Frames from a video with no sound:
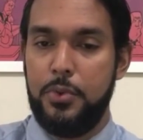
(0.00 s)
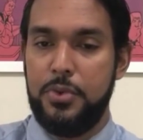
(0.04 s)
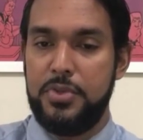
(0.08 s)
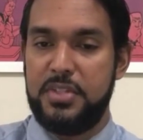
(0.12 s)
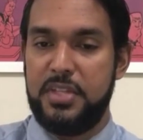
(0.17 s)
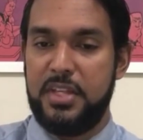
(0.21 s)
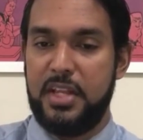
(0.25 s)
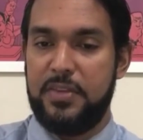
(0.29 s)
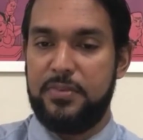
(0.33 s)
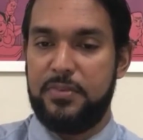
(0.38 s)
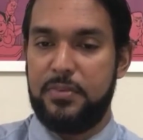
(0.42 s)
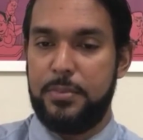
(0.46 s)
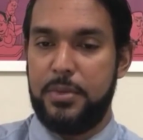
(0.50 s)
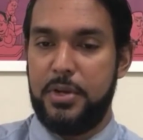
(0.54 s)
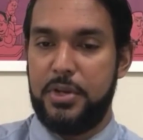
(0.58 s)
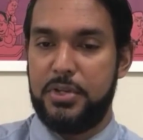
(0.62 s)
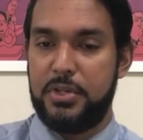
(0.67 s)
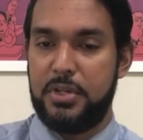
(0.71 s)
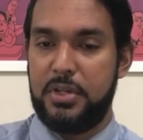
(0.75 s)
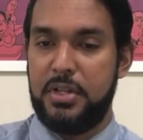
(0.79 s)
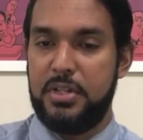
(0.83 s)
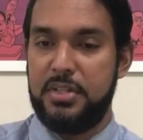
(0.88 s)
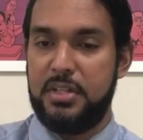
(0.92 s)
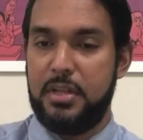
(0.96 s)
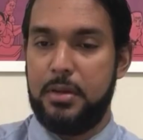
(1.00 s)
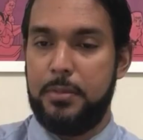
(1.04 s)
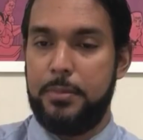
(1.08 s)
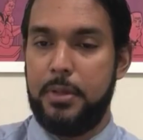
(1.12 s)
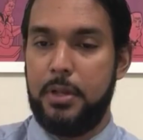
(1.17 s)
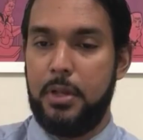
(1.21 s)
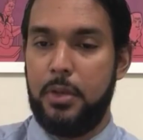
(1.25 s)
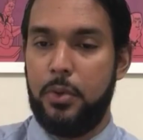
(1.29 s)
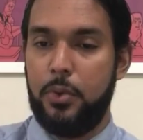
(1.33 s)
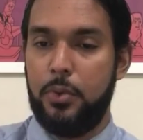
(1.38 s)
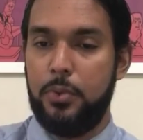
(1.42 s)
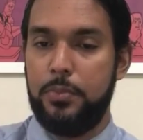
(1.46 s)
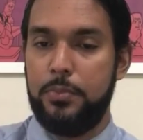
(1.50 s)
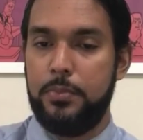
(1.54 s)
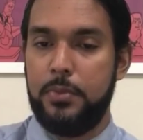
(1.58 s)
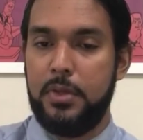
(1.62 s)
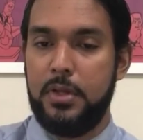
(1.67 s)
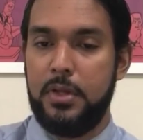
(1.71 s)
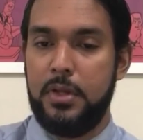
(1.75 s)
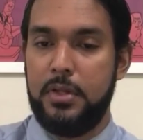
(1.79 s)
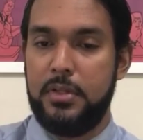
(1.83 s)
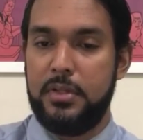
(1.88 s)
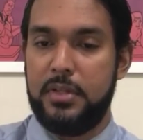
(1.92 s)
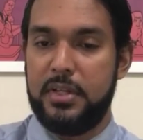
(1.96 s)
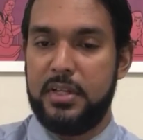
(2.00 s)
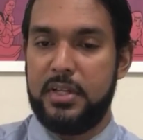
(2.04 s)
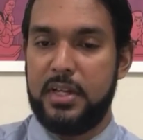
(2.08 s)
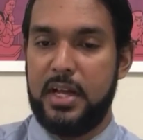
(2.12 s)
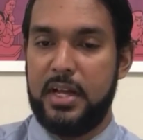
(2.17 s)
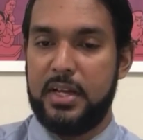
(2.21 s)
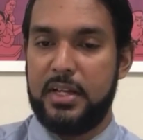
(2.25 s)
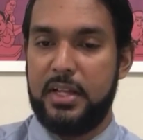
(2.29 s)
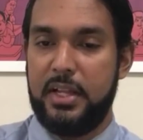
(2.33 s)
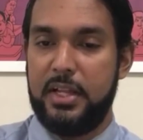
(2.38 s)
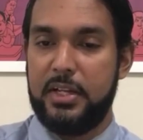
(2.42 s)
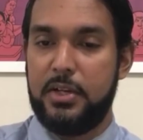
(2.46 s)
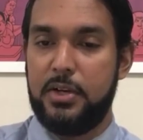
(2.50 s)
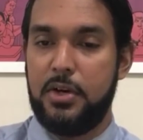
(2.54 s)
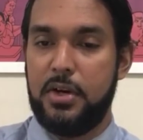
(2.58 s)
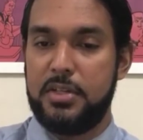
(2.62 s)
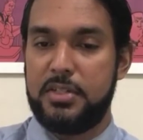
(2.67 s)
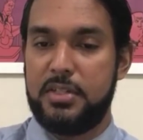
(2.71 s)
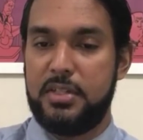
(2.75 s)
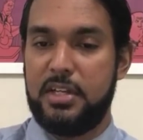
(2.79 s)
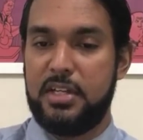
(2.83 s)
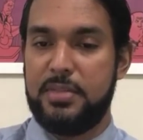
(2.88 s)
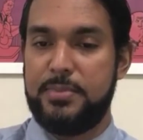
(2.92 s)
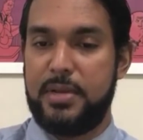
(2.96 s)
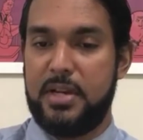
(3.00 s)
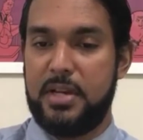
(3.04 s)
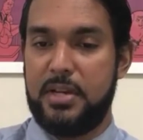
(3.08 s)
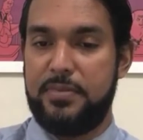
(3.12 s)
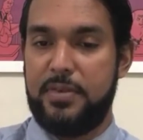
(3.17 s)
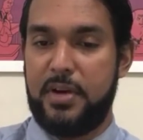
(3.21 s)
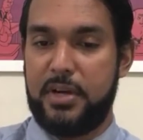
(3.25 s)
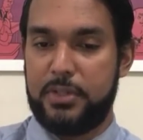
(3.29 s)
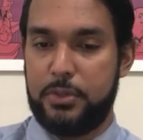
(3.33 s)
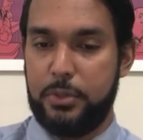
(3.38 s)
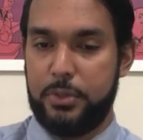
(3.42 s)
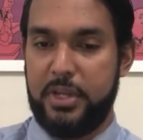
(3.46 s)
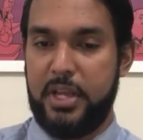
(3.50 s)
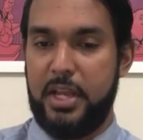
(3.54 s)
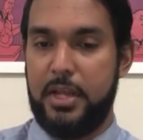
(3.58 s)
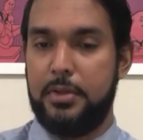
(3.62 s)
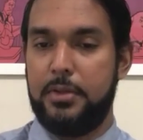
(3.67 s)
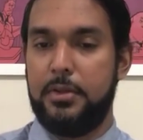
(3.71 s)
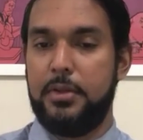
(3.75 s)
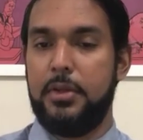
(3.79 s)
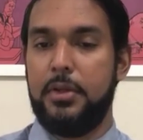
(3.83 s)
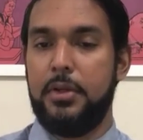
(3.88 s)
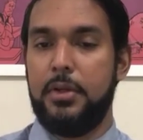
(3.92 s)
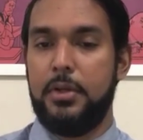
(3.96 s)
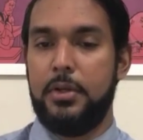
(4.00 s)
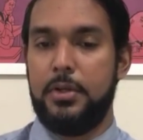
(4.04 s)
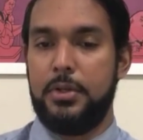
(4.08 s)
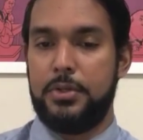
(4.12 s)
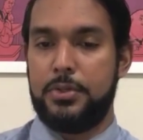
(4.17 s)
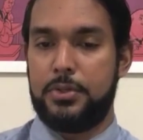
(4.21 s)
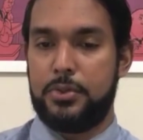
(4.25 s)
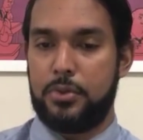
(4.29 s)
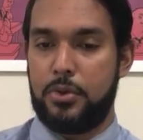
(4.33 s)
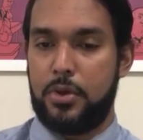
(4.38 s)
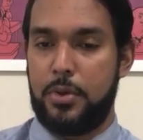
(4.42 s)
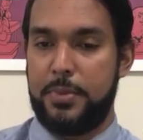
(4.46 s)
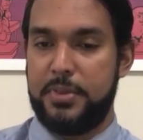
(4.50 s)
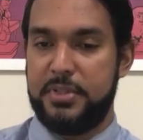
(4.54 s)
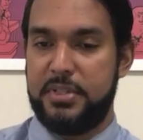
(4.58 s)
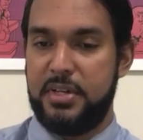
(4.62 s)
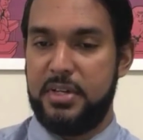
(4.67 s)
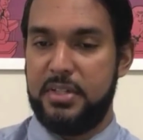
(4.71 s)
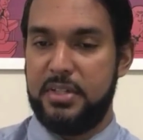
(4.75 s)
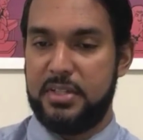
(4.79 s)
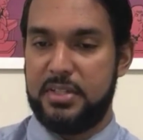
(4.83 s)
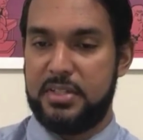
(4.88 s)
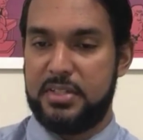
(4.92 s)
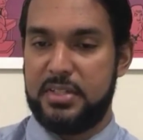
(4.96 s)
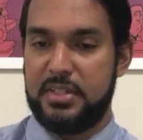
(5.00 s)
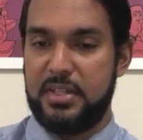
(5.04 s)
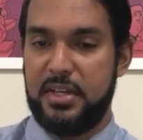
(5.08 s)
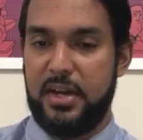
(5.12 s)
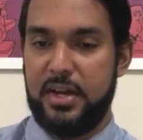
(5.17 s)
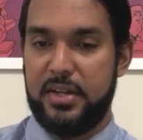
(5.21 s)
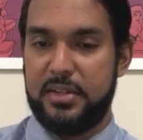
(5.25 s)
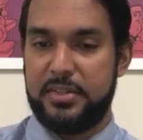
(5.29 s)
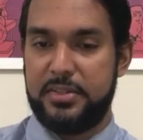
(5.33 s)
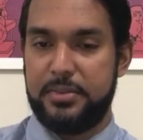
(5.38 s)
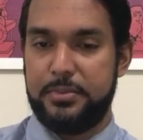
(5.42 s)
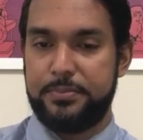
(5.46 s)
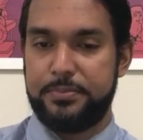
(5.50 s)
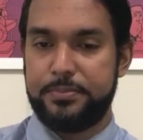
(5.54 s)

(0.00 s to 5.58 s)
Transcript: the information entailed below to calculate cost of goods manufactured. Okay, so raw materials at start,